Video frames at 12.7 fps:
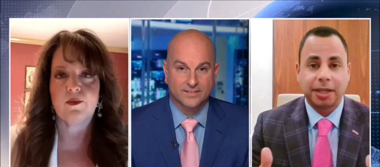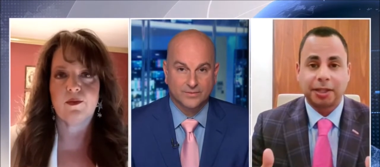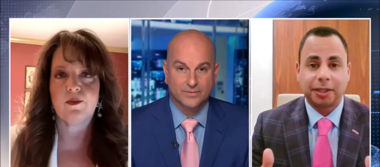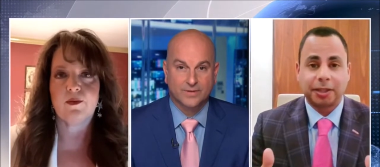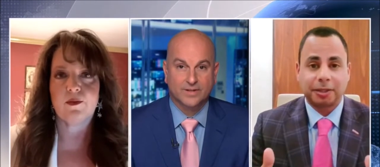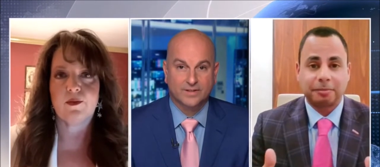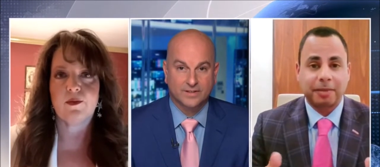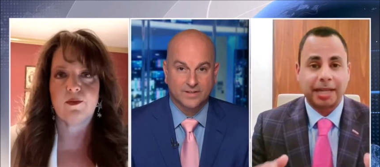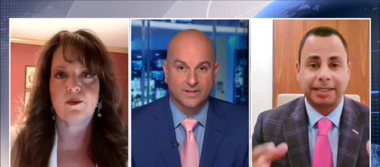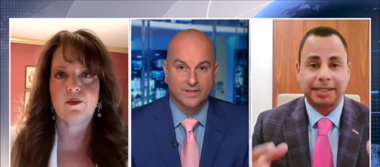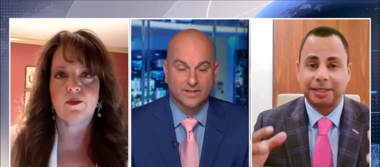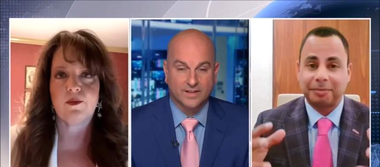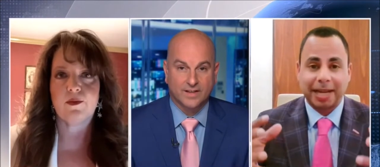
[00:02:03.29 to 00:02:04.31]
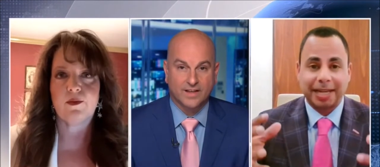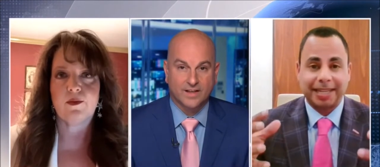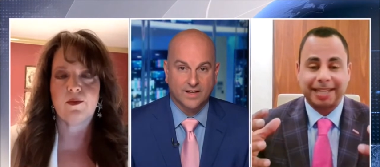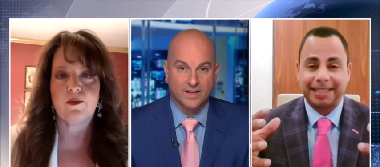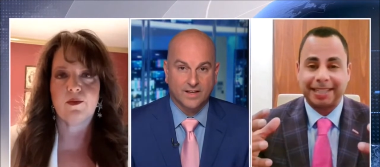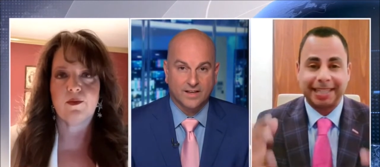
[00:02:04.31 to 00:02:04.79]
Speaker 1: Right. Look, my my
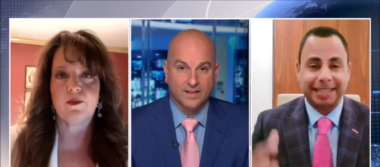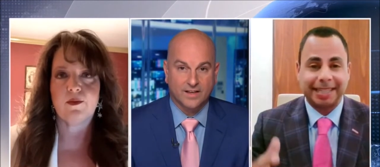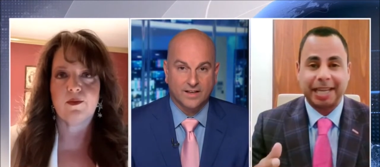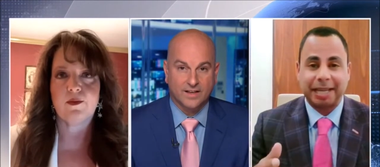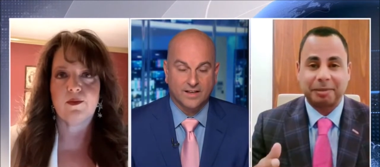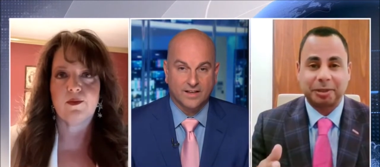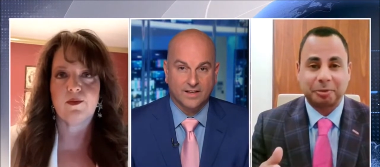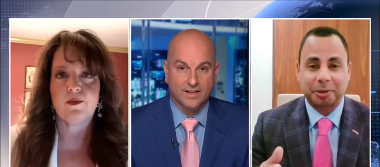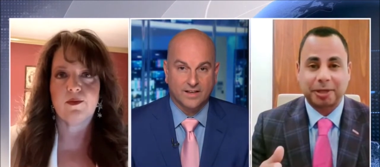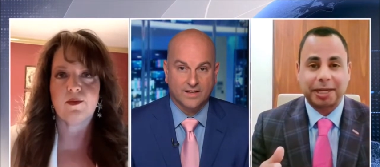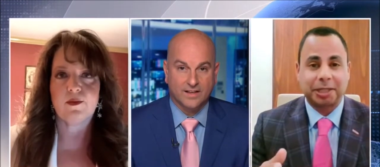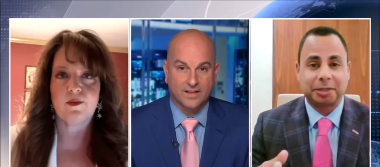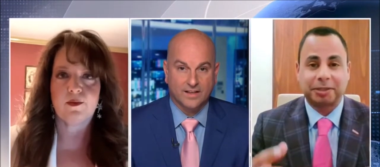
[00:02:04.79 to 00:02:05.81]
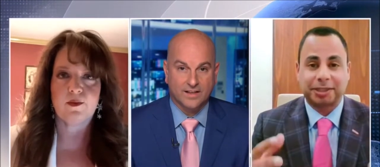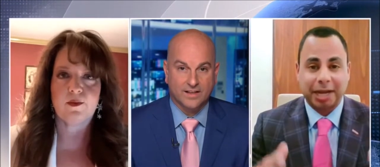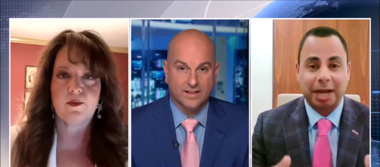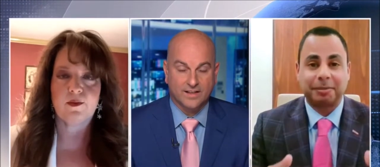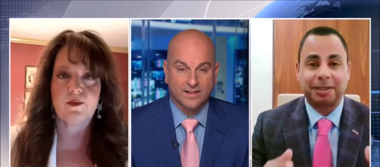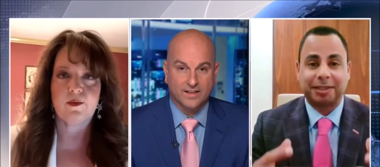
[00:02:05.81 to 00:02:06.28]
uh, nickname and Twitter handle is
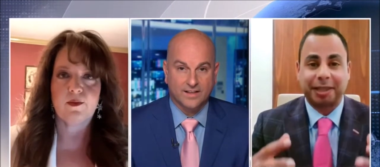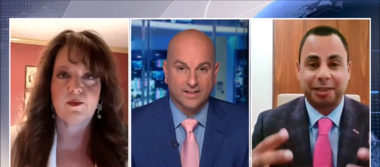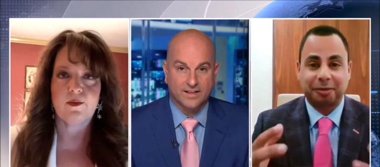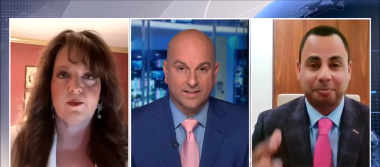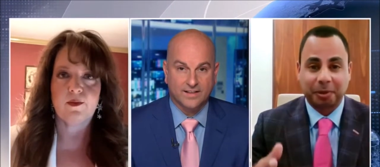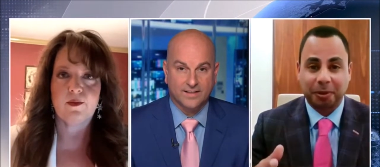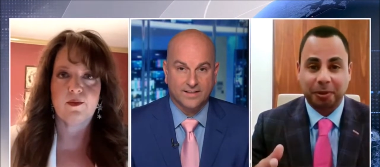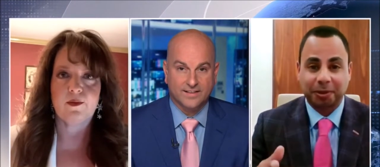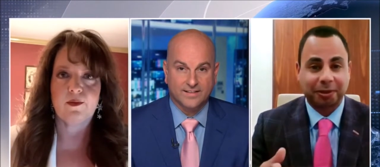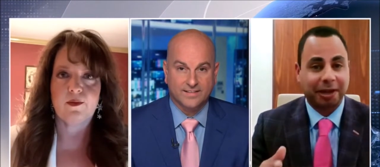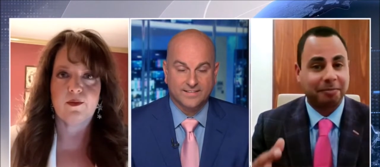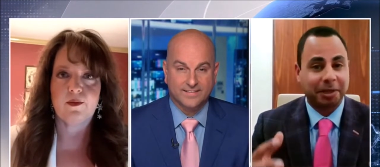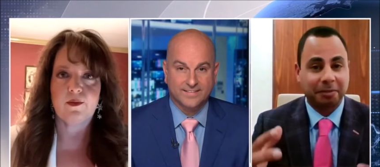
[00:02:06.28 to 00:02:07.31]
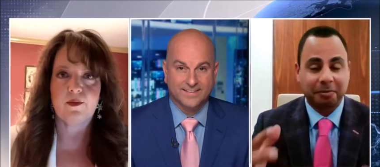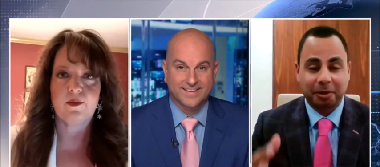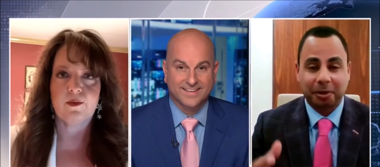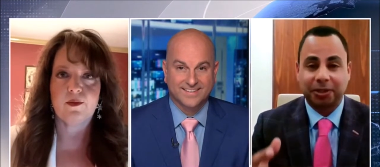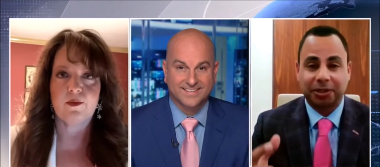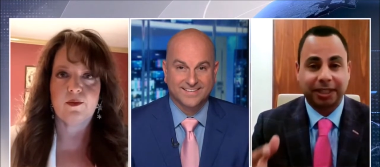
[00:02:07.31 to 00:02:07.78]
Common Sense Bull. So I've been
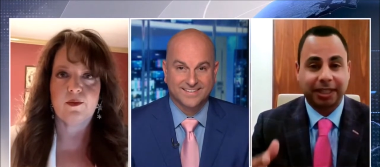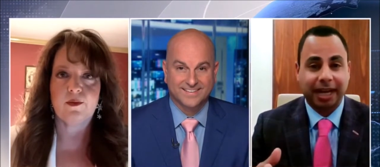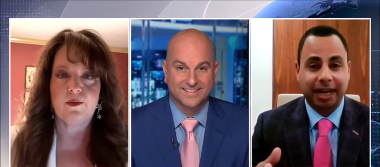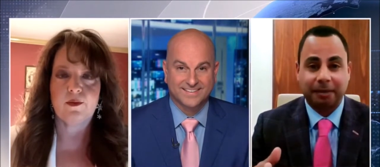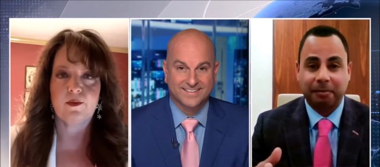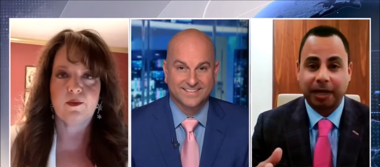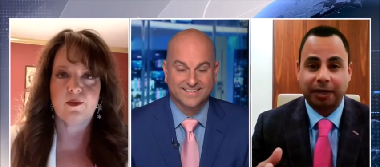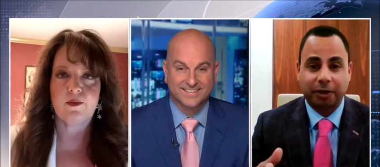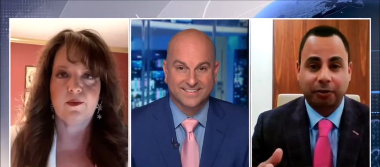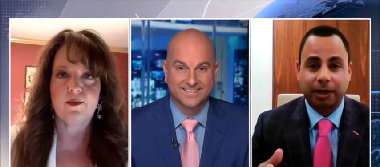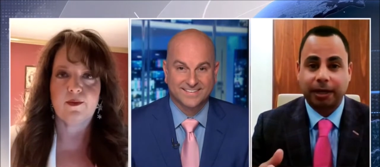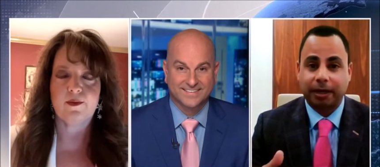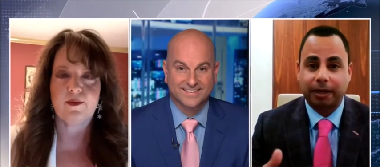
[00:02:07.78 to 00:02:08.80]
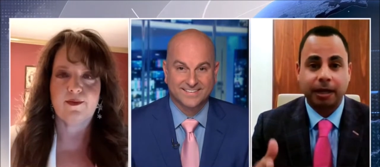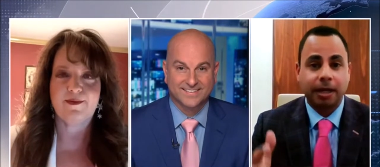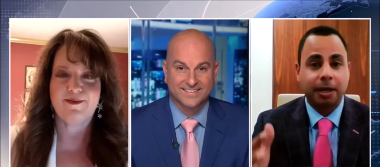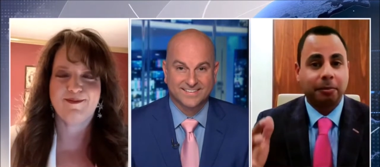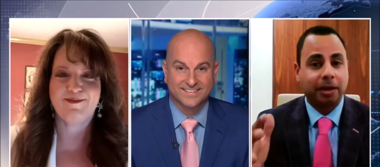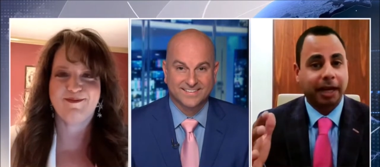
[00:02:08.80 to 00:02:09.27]
bullish a lot in my career,
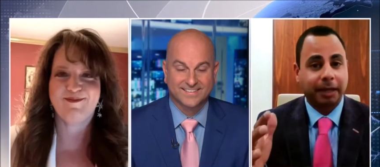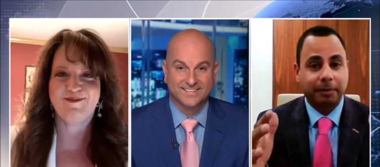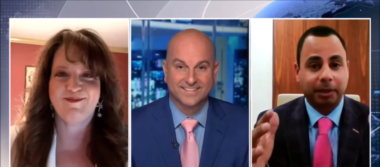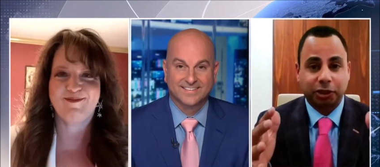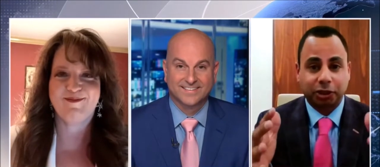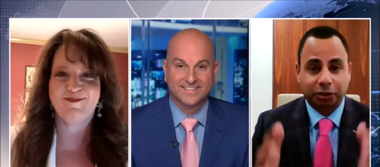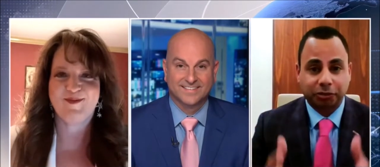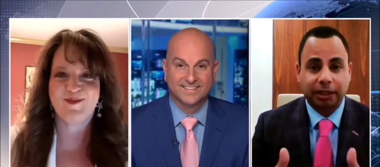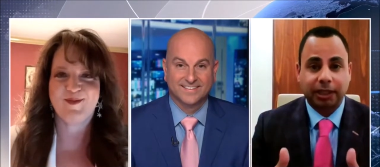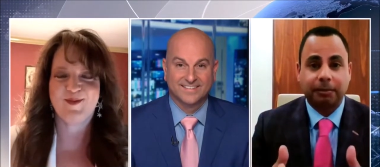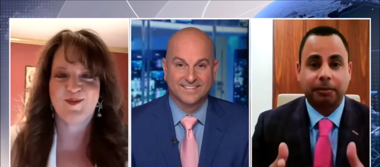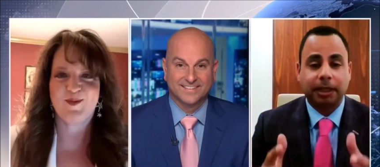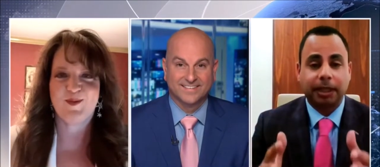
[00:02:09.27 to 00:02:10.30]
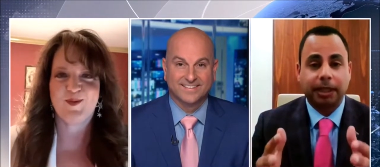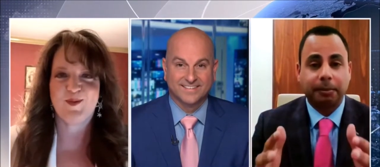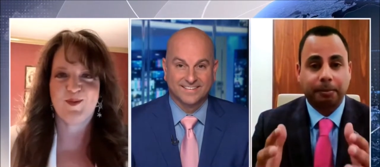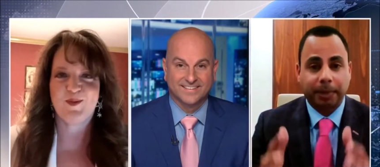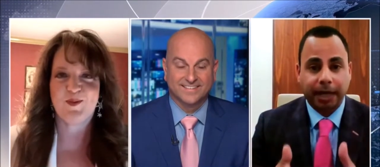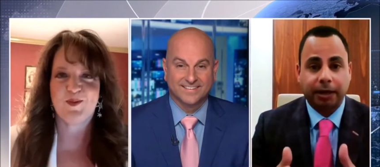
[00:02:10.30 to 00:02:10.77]
but I'm extremely
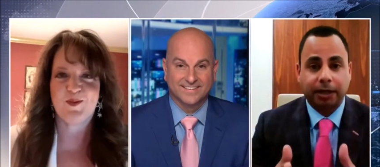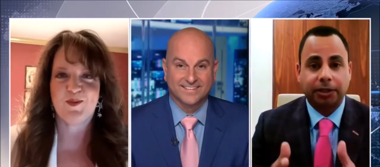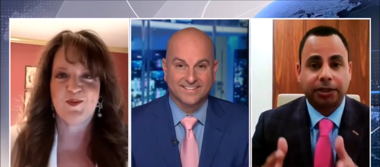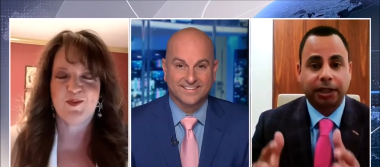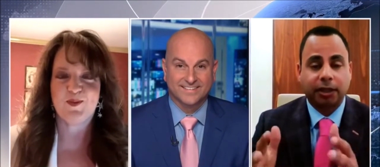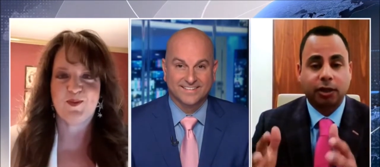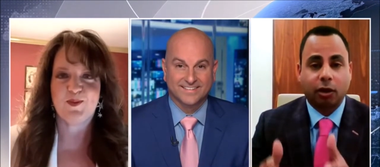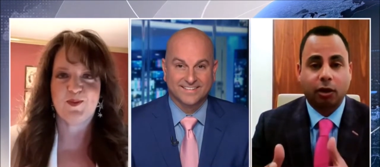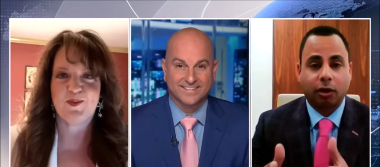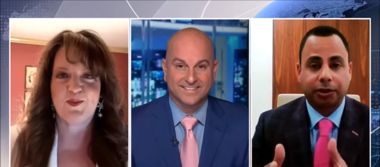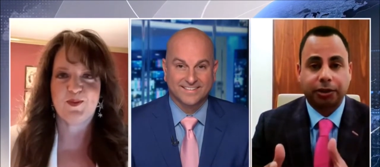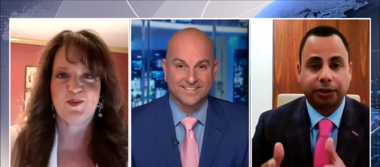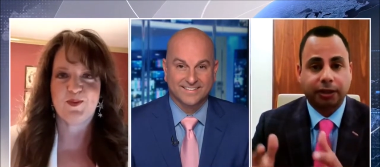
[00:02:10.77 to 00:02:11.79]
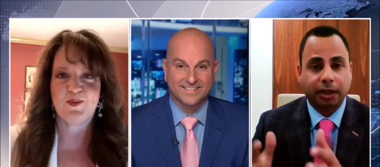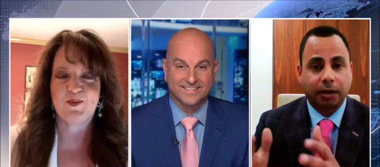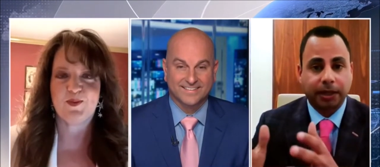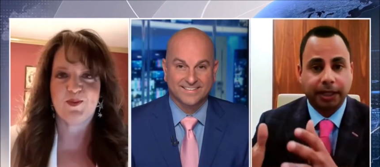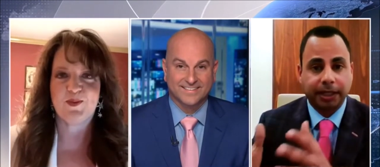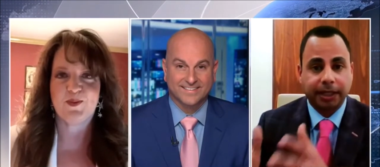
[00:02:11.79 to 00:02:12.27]
bearish and cautious going
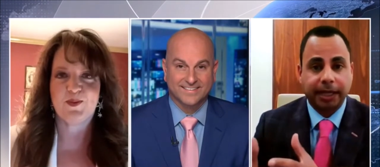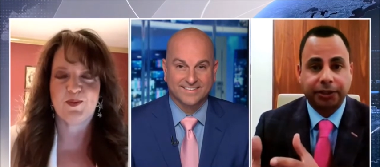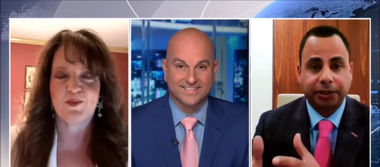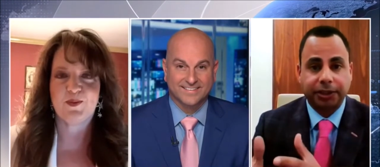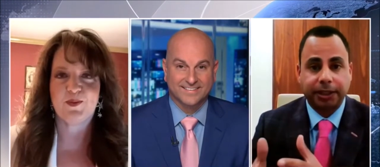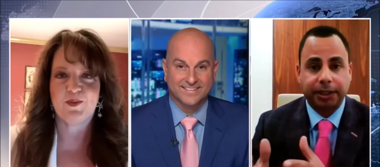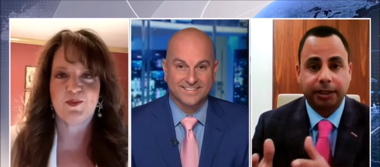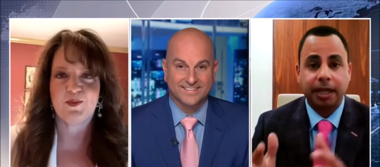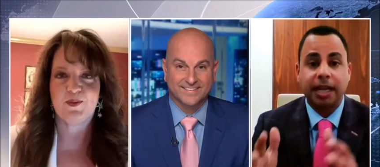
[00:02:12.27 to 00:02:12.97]
in the next year.